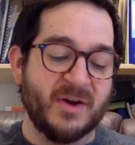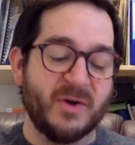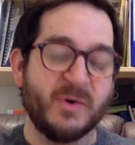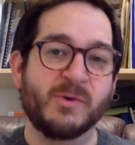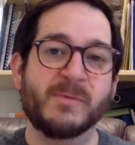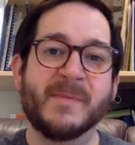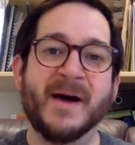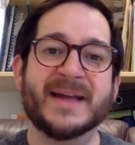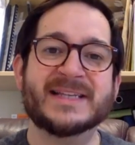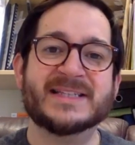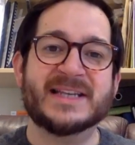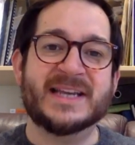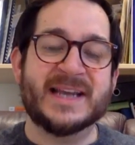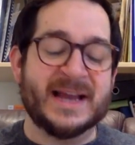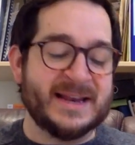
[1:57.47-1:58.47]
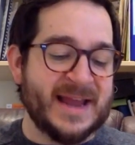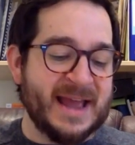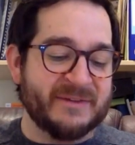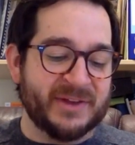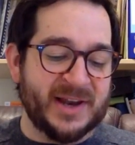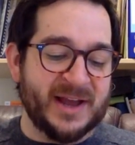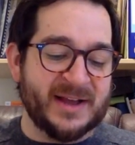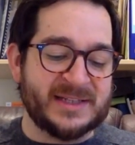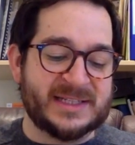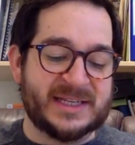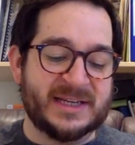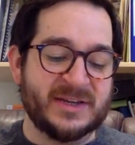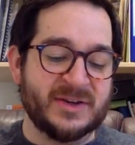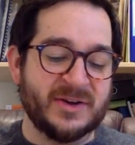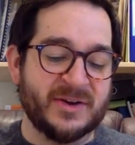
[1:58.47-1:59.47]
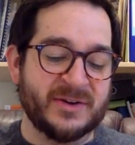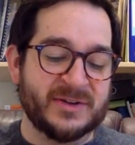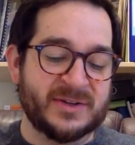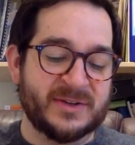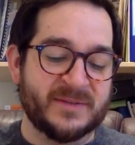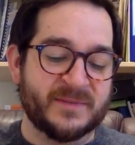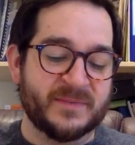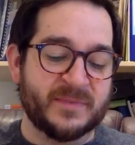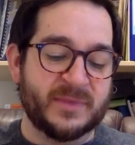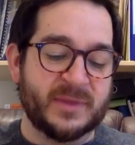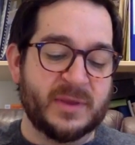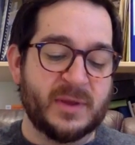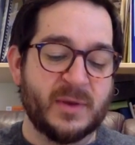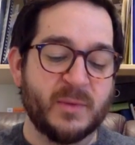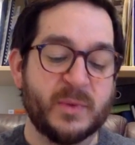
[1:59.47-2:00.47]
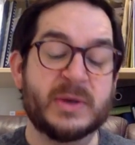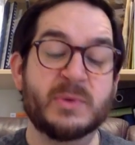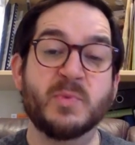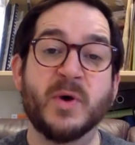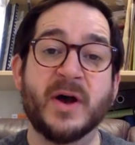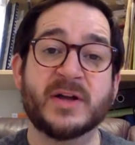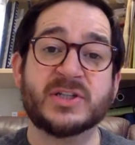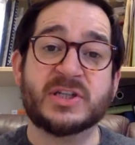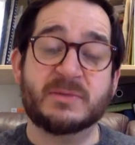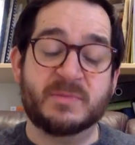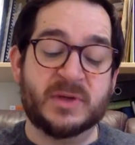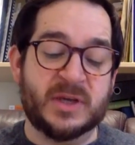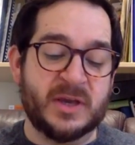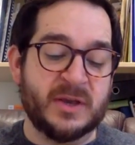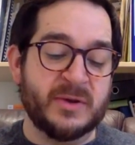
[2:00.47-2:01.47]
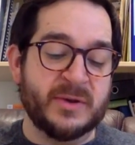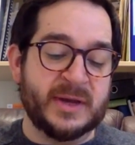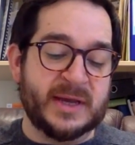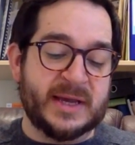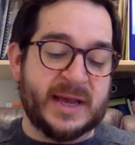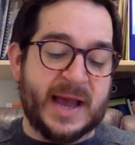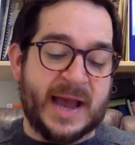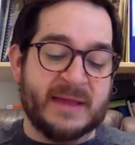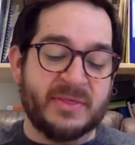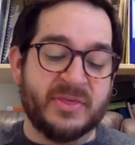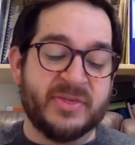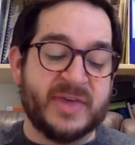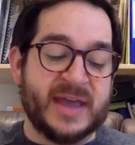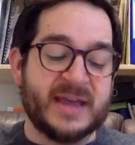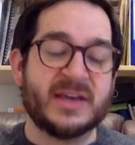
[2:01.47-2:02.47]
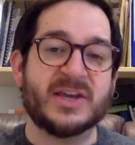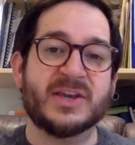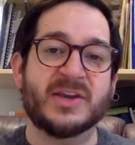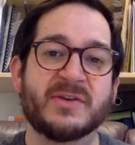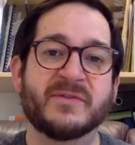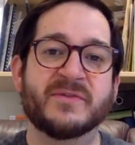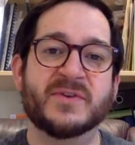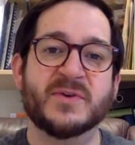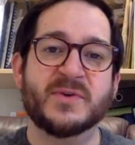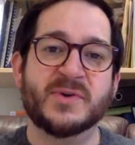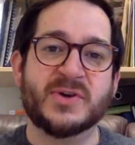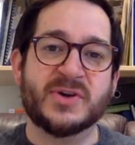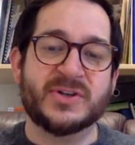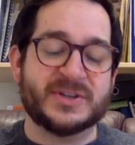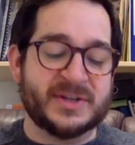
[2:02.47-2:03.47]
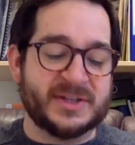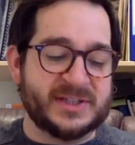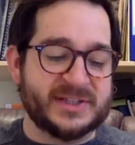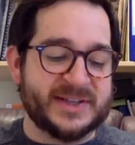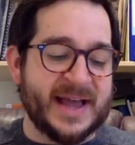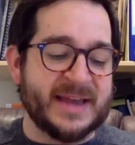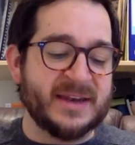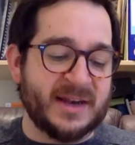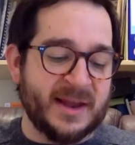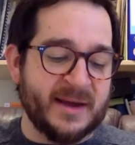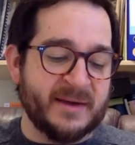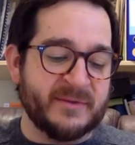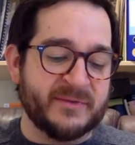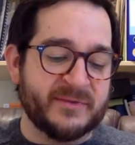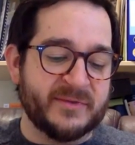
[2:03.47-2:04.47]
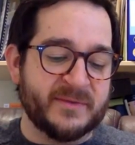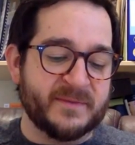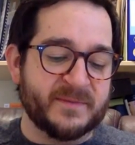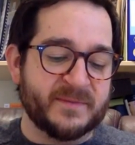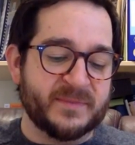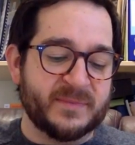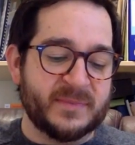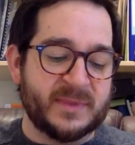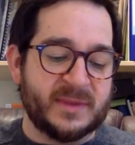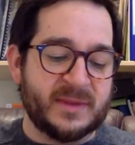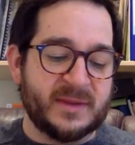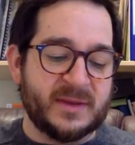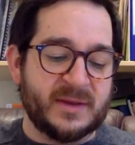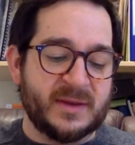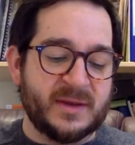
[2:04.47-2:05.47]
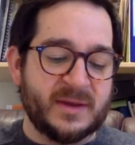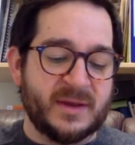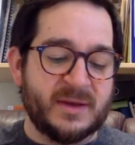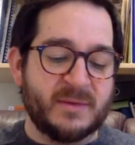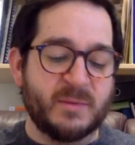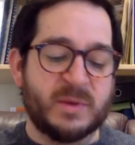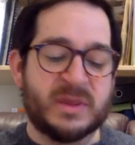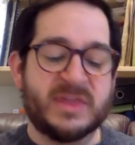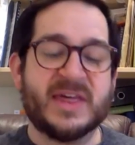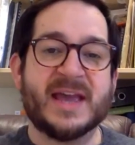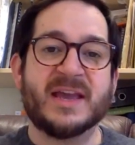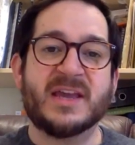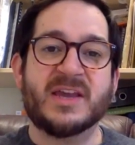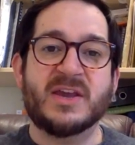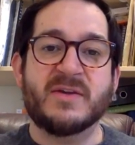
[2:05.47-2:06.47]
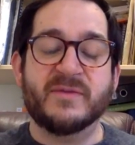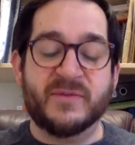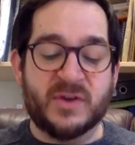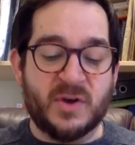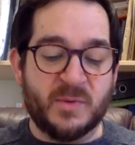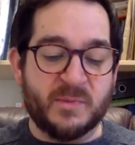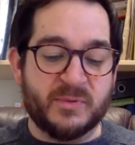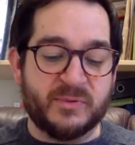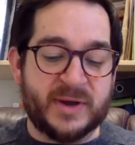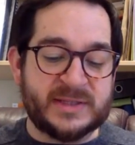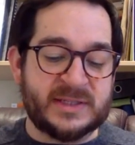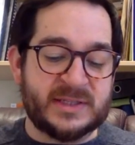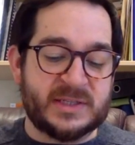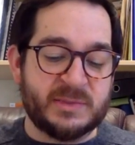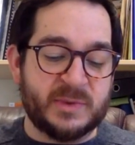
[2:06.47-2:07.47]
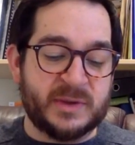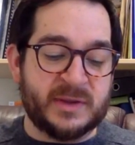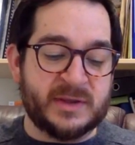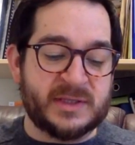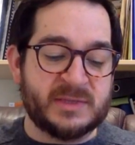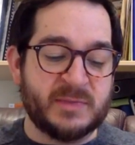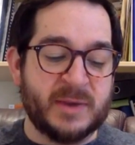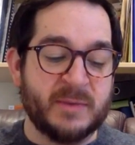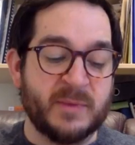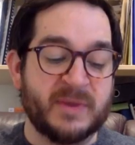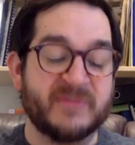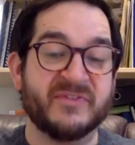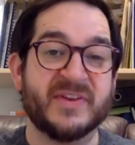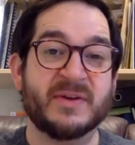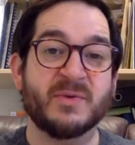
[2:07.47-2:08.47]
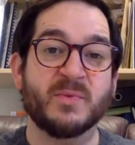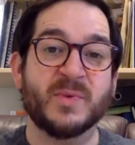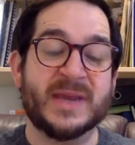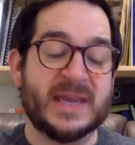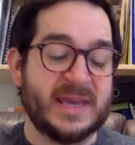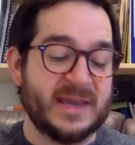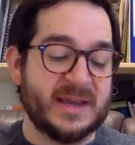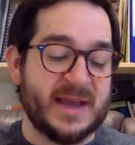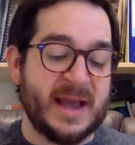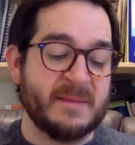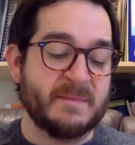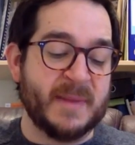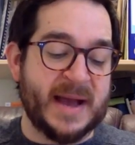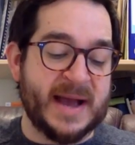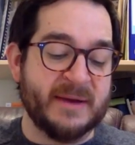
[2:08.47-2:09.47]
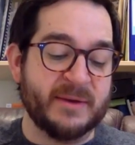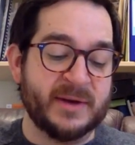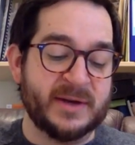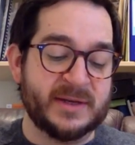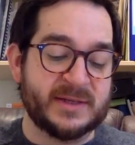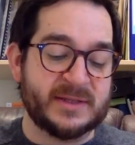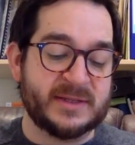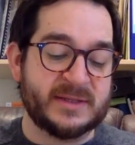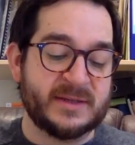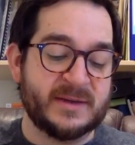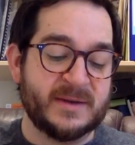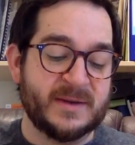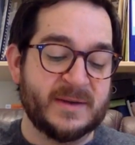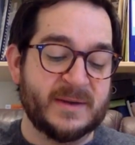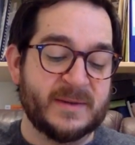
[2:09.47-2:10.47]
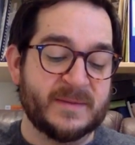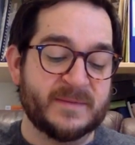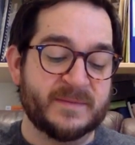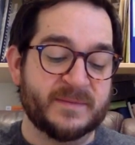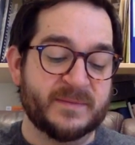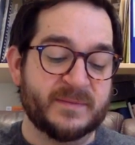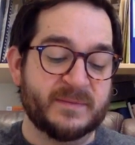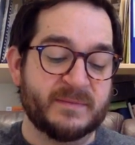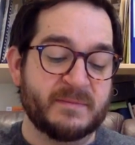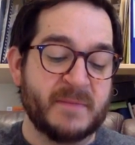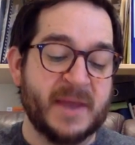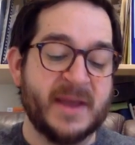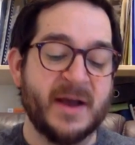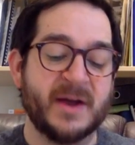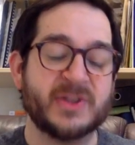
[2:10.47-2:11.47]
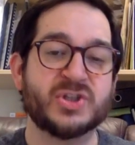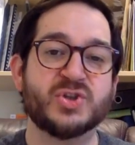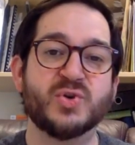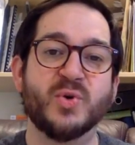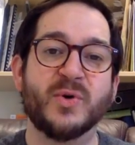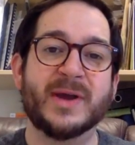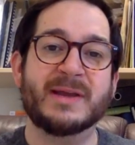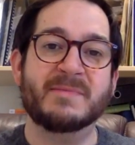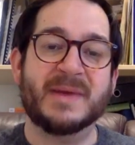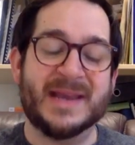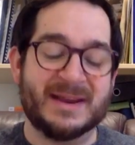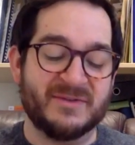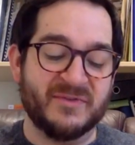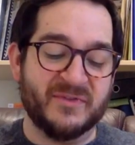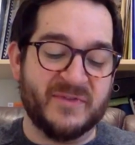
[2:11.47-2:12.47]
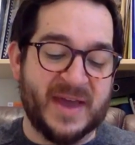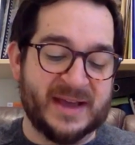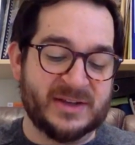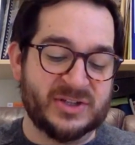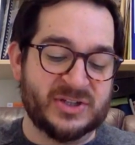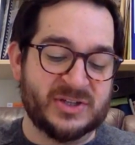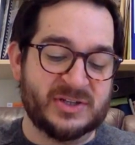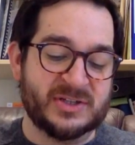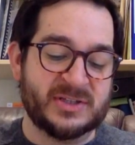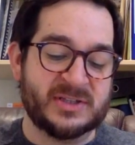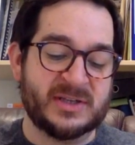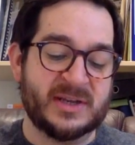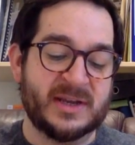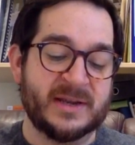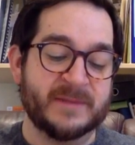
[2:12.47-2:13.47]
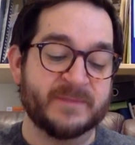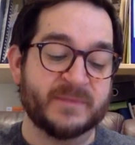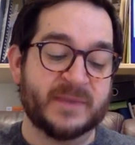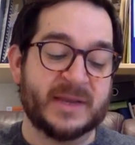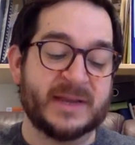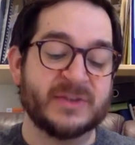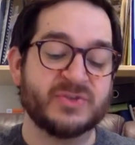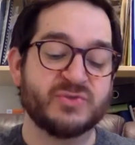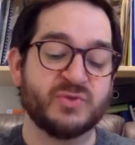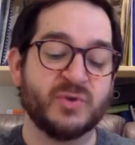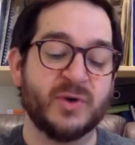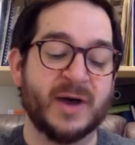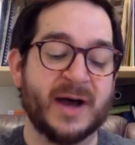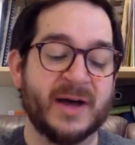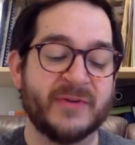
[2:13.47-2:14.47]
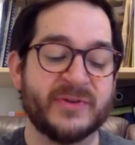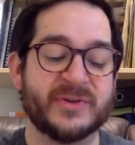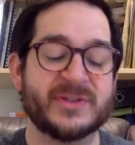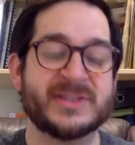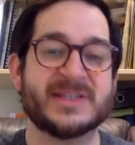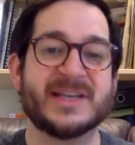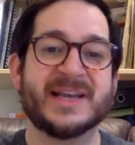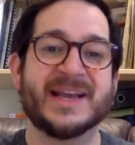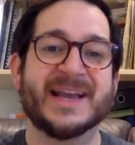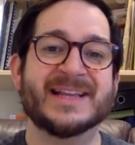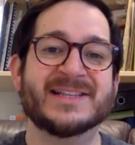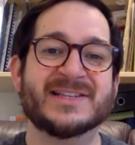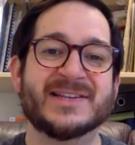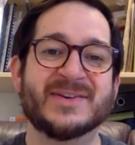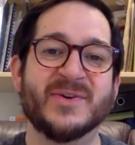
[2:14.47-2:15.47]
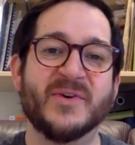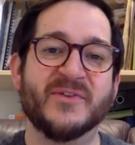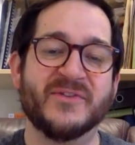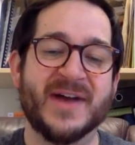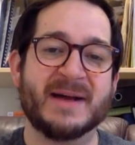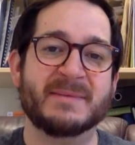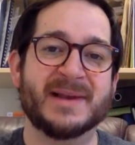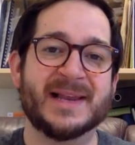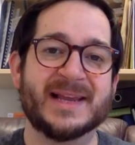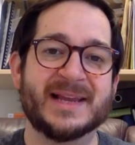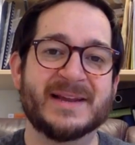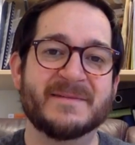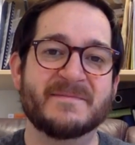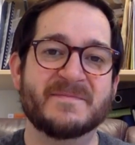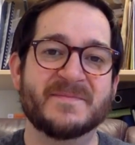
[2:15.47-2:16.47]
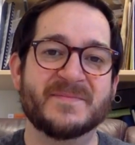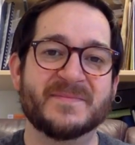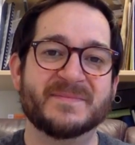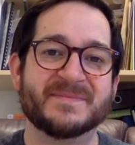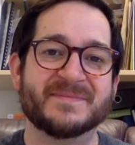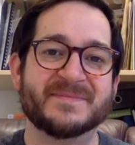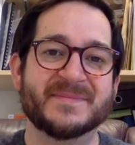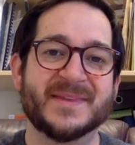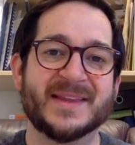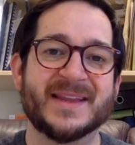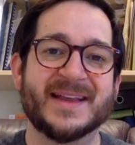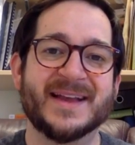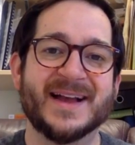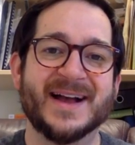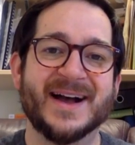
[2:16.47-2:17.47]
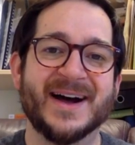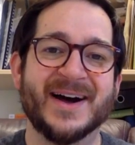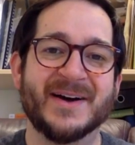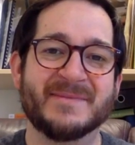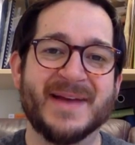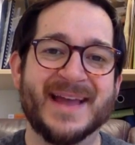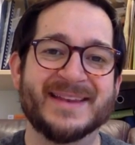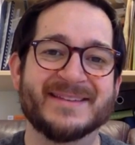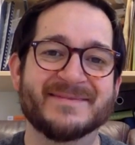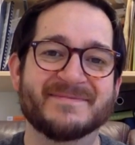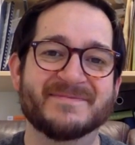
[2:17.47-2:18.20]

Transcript: Almighty and everlasting God, we worship you and thank for your goodness and love. We thank you for your presence with us when we feel weak and powerless. May our joy be infectious and draw others into your family. Amen.